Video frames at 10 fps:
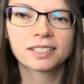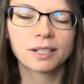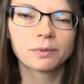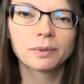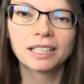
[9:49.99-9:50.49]
I
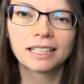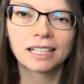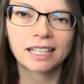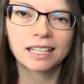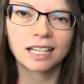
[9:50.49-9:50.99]
really
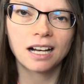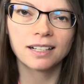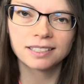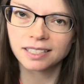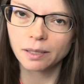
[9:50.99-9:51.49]
like the
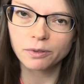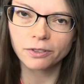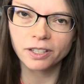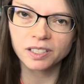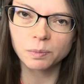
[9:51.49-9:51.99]
concept
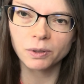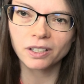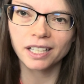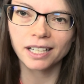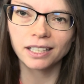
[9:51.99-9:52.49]
for this book,
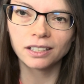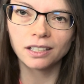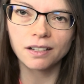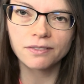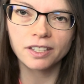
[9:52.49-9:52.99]
and I
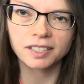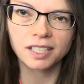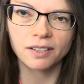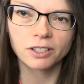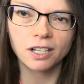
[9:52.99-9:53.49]
love this
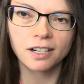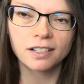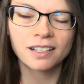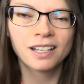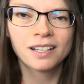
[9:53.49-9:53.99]
cover art.